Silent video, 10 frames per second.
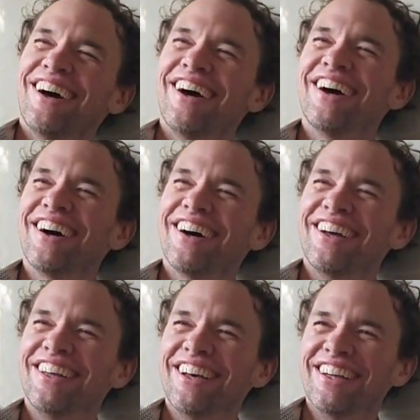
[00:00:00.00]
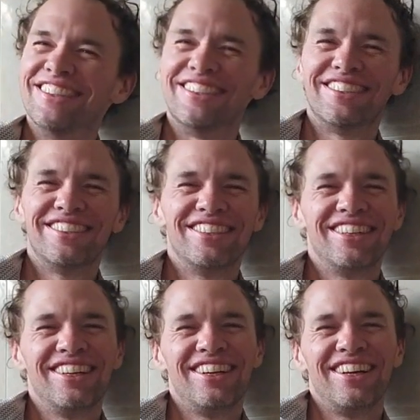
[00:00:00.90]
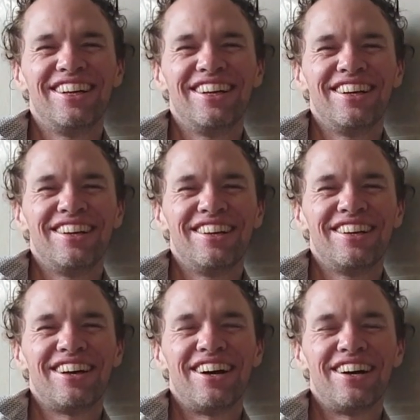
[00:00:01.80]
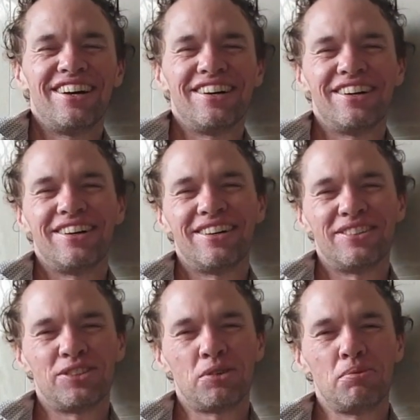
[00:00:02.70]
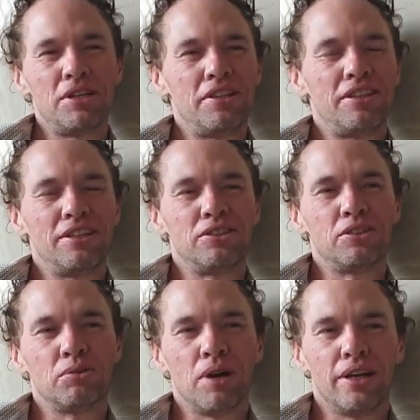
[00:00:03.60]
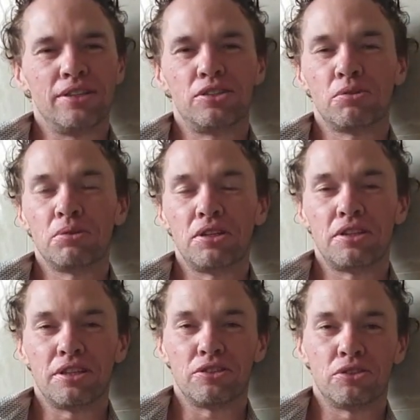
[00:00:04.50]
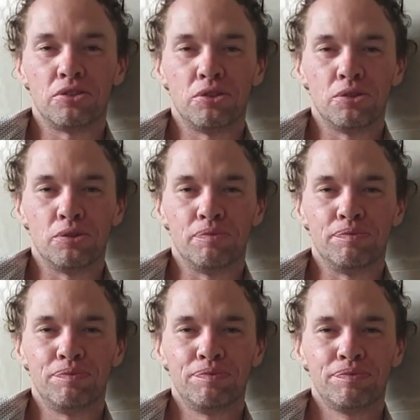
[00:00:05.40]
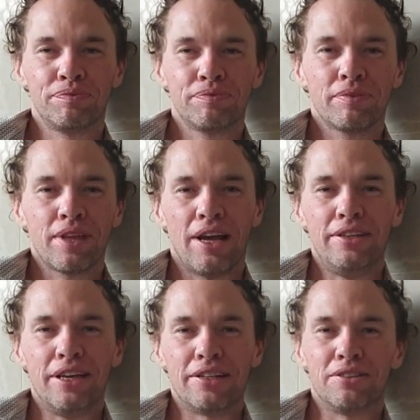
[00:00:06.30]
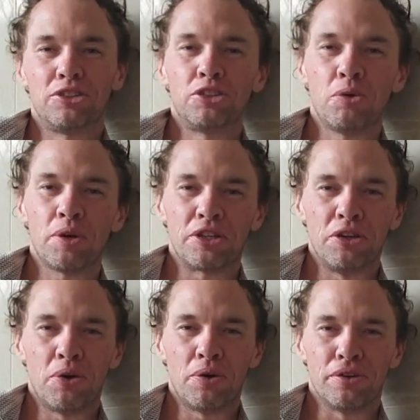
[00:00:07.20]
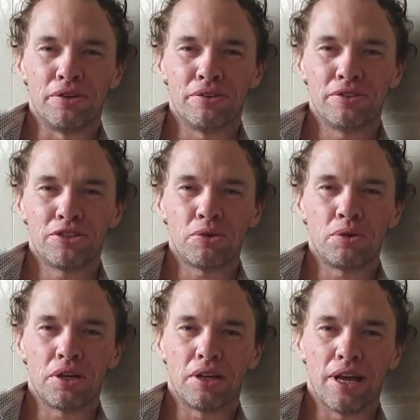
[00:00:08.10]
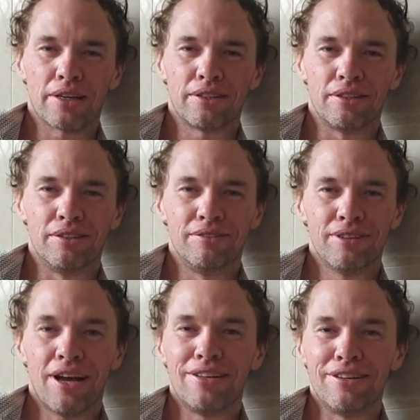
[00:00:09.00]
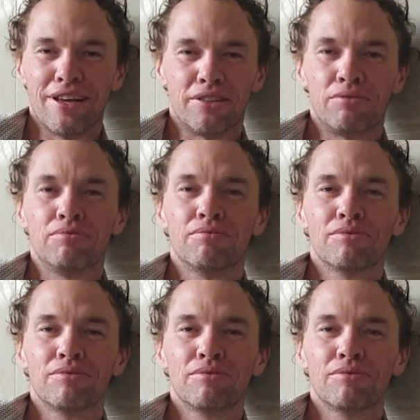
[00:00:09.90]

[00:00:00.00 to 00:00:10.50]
Ah, yes. Ah, so many things to write, so many things to do. And yet, so ignored, so neglected. And yet,